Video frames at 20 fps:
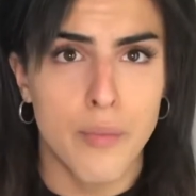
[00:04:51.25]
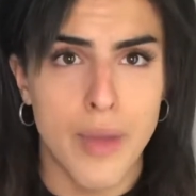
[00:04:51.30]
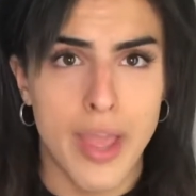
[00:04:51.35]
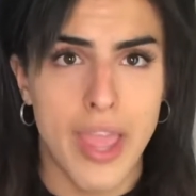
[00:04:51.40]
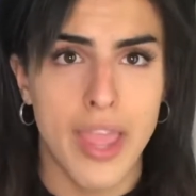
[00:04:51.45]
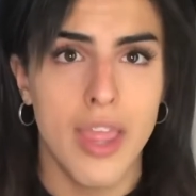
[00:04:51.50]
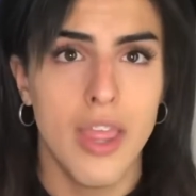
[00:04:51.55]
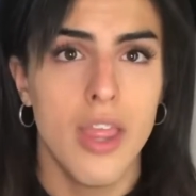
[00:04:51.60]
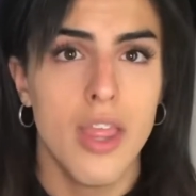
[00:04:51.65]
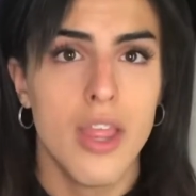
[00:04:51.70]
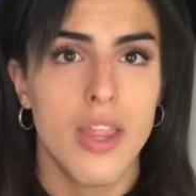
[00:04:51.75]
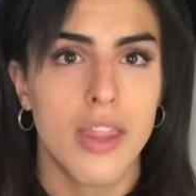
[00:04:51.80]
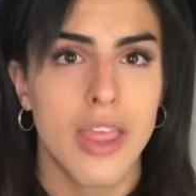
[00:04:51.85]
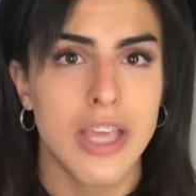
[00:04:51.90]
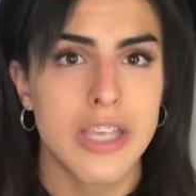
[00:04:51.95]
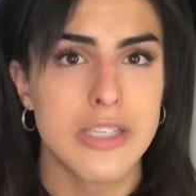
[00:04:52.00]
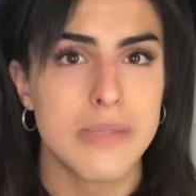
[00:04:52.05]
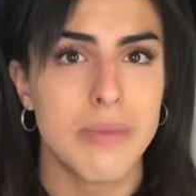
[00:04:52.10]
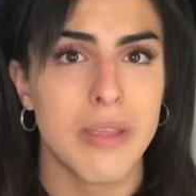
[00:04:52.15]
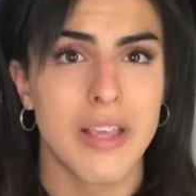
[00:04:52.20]
Like, I
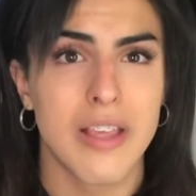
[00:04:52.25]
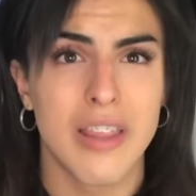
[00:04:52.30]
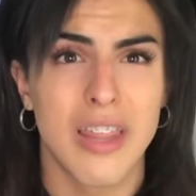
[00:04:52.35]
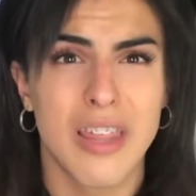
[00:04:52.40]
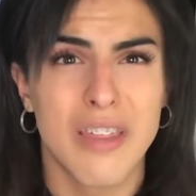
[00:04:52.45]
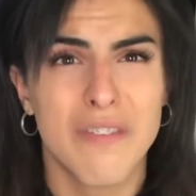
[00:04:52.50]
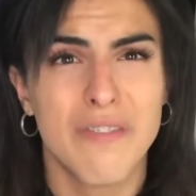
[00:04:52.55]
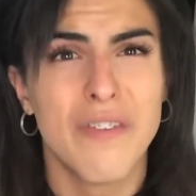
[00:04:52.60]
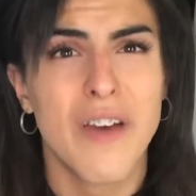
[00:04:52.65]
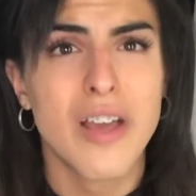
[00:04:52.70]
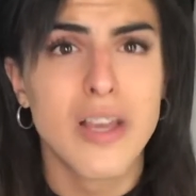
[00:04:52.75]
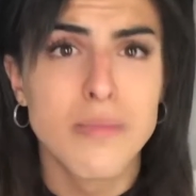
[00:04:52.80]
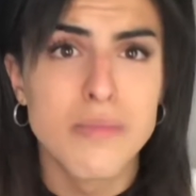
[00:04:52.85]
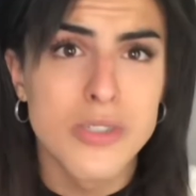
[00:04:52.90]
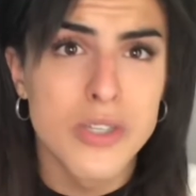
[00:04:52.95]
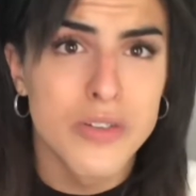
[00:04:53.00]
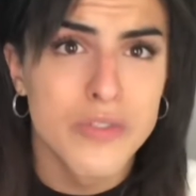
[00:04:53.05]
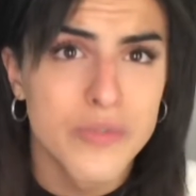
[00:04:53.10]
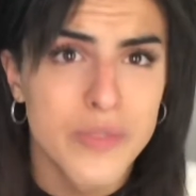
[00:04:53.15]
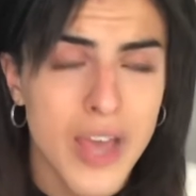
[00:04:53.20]
used to be like, fuck, I'm
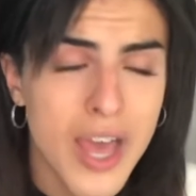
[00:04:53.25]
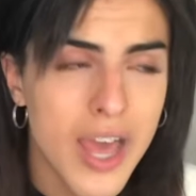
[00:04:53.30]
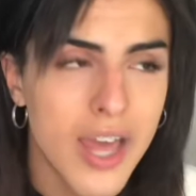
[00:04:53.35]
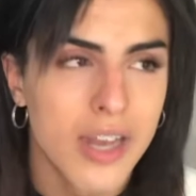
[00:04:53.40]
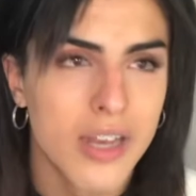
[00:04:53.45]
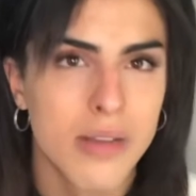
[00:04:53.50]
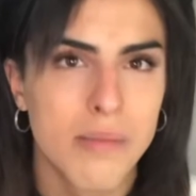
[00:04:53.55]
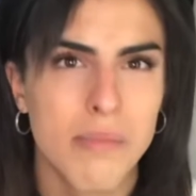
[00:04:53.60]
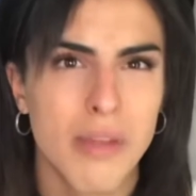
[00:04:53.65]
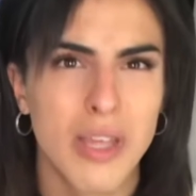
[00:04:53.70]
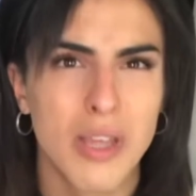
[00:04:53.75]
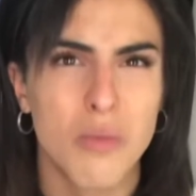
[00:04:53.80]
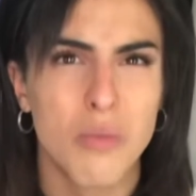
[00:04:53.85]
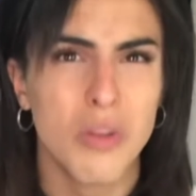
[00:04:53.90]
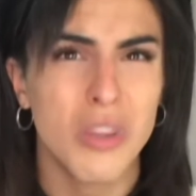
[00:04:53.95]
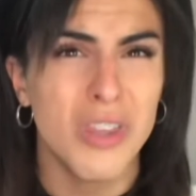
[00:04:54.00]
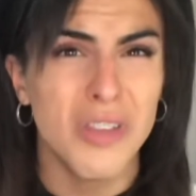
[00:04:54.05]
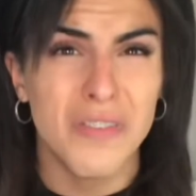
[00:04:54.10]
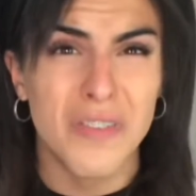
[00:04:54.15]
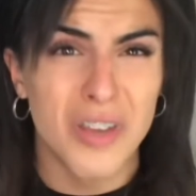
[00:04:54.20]
so fat, and I'm like,
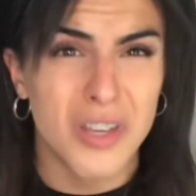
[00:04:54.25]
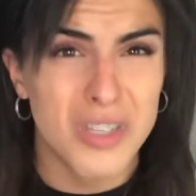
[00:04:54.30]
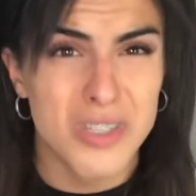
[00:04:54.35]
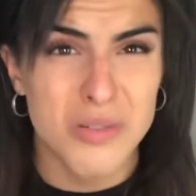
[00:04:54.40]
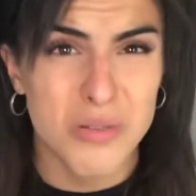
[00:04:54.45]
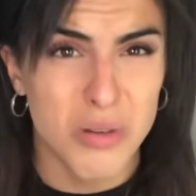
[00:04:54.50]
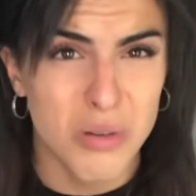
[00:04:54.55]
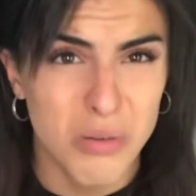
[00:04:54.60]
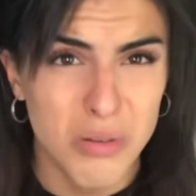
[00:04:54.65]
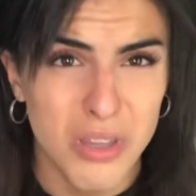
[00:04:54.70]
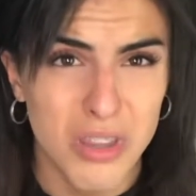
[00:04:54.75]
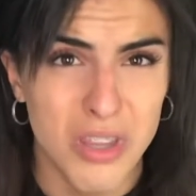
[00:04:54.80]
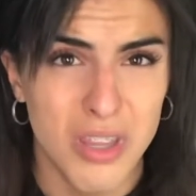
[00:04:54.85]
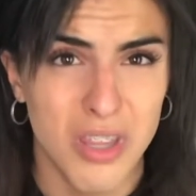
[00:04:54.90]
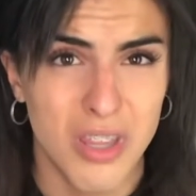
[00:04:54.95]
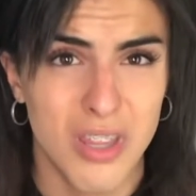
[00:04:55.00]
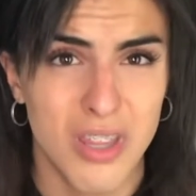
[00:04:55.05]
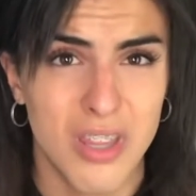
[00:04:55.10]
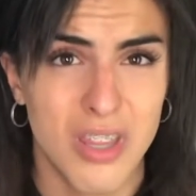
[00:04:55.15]
what the fuck is wrong with you?